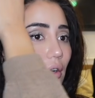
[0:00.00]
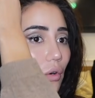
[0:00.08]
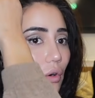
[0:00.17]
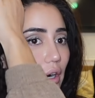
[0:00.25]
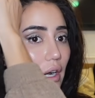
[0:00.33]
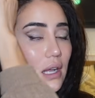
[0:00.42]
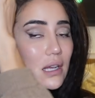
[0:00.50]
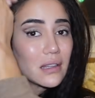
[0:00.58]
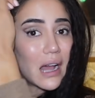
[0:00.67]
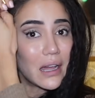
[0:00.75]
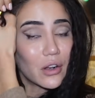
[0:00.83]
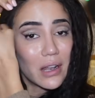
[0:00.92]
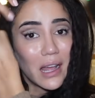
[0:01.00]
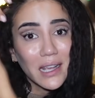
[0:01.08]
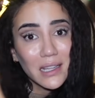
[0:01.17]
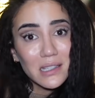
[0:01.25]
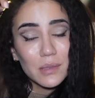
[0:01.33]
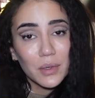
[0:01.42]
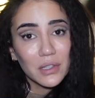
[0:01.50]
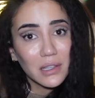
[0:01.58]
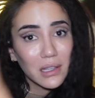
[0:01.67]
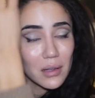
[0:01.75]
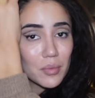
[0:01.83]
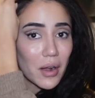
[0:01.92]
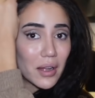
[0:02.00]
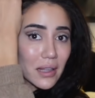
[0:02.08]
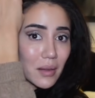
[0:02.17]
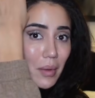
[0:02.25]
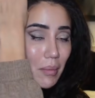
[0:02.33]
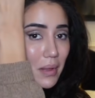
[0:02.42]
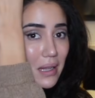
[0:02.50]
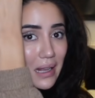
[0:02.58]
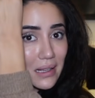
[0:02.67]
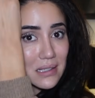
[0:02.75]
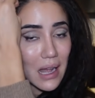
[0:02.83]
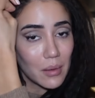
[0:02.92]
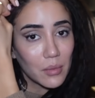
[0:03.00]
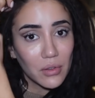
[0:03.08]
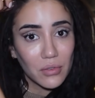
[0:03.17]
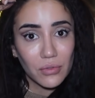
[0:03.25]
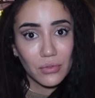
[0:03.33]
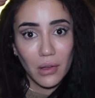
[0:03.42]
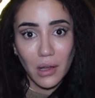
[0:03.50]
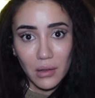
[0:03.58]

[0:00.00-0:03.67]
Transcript: or I don't like this particular product, maybe next time if,